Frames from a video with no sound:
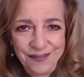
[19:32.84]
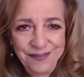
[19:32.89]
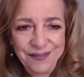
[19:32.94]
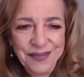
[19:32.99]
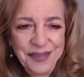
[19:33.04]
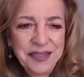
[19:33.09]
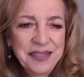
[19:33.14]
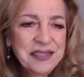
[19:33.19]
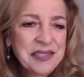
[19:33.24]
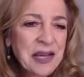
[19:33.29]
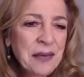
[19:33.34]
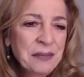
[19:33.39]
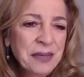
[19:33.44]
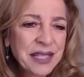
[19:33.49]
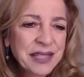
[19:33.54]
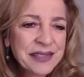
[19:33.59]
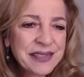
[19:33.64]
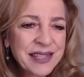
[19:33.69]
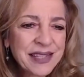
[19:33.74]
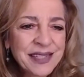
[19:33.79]
Does that make
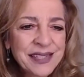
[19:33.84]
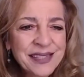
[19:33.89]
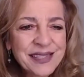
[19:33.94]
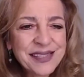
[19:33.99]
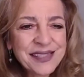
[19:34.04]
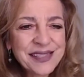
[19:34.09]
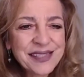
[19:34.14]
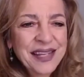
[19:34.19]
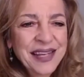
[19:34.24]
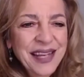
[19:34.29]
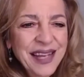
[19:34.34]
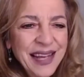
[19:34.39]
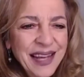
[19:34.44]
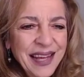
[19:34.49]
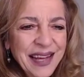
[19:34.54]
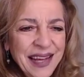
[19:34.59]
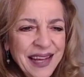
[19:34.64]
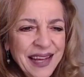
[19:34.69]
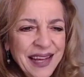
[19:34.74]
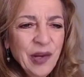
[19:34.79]
sense?
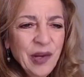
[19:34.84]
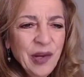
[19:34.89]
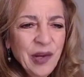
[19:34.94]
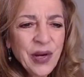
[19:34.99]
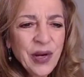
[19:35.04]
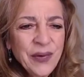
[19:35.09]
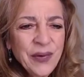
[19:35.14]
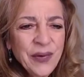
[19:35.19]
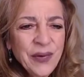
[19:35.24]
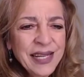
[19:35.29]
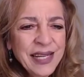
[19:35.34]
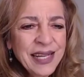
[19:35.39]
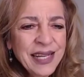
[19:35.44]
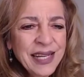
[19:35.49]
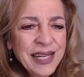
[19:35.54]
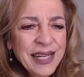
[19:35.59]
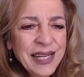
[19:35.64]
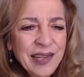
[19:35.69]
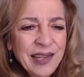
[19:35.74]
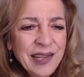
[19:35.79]
Hello, Karine.
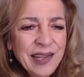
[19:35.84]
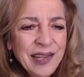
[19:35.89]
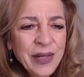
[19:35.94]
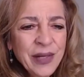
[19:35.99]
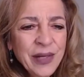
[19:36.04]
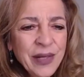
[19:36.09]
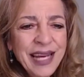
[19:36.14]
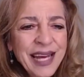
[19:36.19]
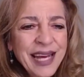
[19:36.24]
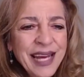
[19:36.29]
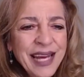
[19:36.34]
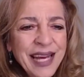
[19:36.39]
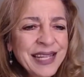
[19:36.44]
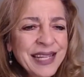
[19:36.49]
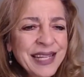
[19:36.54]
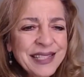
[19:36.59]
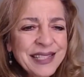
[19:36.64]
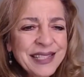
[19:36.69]
Hello, Annette.